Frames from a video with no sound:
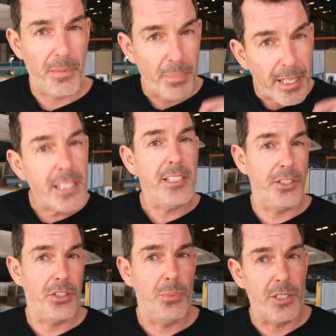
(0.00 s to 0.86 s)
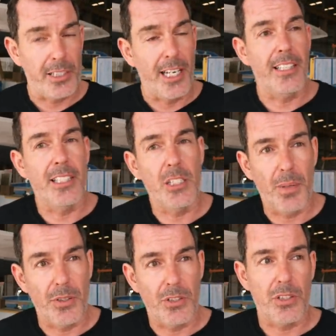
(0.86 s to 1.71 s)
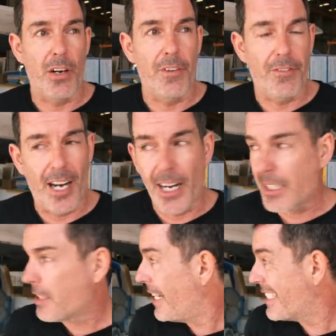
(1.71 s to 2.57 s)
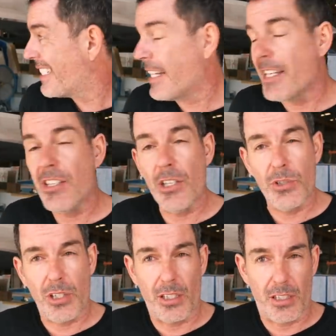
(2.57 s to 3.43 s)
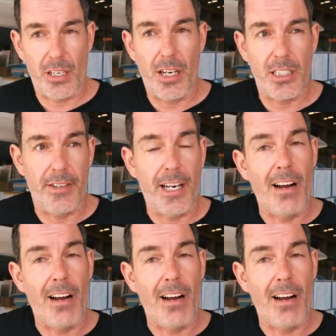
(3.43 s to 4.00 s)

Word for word: The biggest issue with sailing these boats, or for us, is getting used to the size of it.